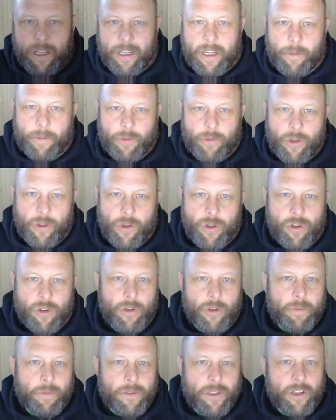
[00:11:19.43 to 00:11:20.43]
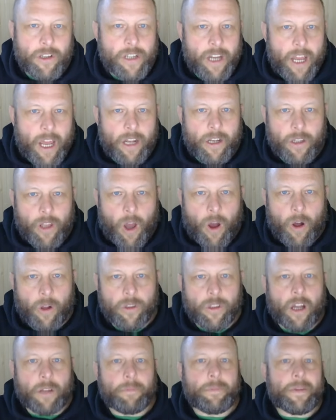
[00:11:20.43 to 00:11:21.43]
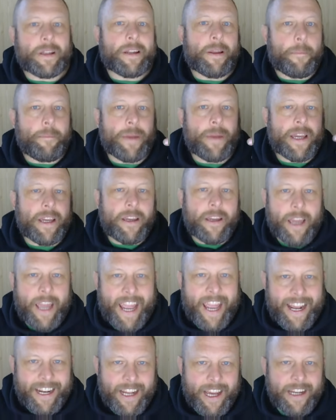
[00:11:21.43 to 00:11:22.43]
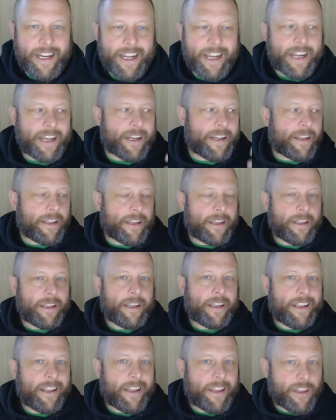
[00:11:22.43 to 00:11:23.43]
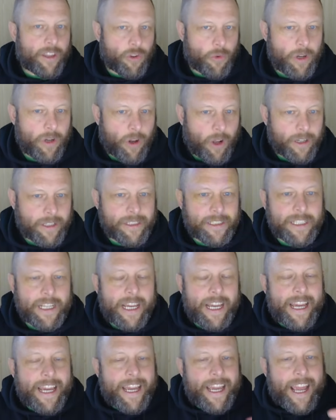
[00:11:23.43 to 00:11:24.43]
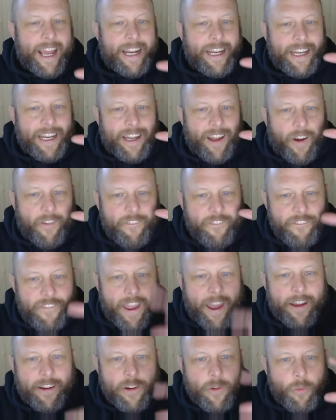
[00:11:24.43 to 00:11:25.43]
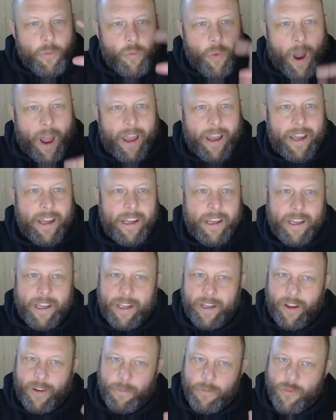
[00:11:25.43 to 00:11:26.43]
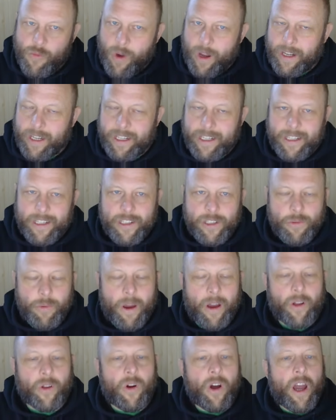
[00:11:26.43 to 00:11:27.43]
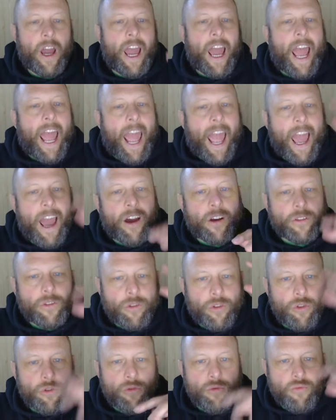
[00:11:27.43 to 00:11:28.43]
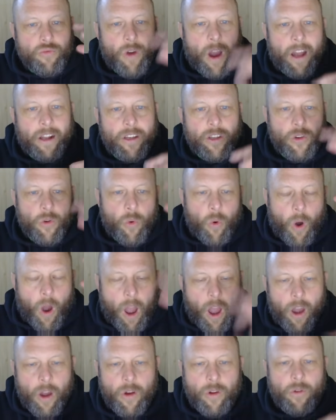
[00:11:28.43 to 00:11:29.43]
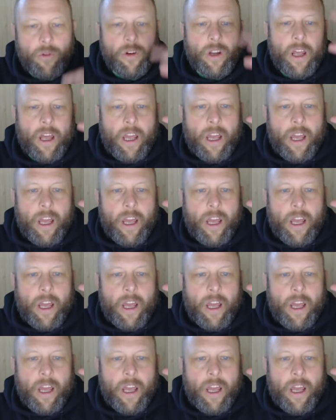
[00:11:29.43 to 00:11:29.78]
Come to YouTube, search at Al Cutman, me, N8N, $3. And I found a way, and I'm running it as well, how to run your own